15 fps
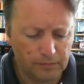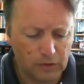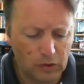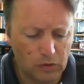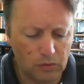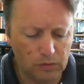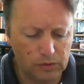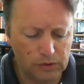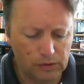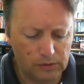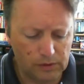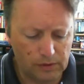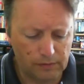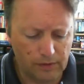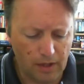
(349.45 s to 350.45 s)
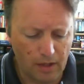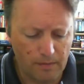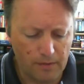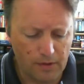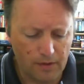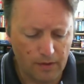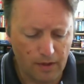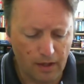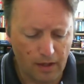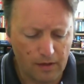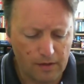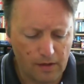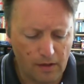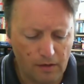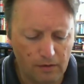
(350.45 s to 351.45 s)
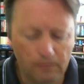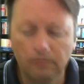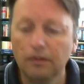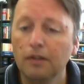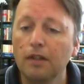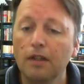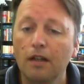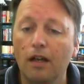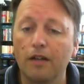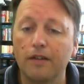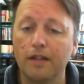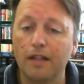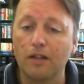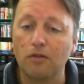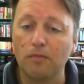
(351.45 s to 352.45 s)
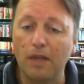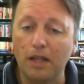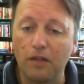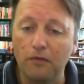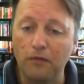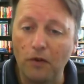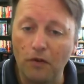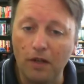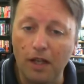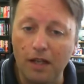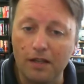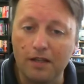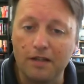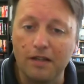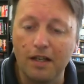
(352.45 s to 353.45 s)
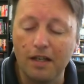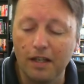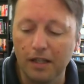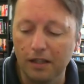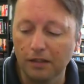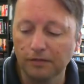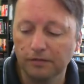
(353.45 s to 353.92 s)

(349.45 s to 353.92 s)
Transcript: All sorts of games on there. So, I think that'll make a very entertaining,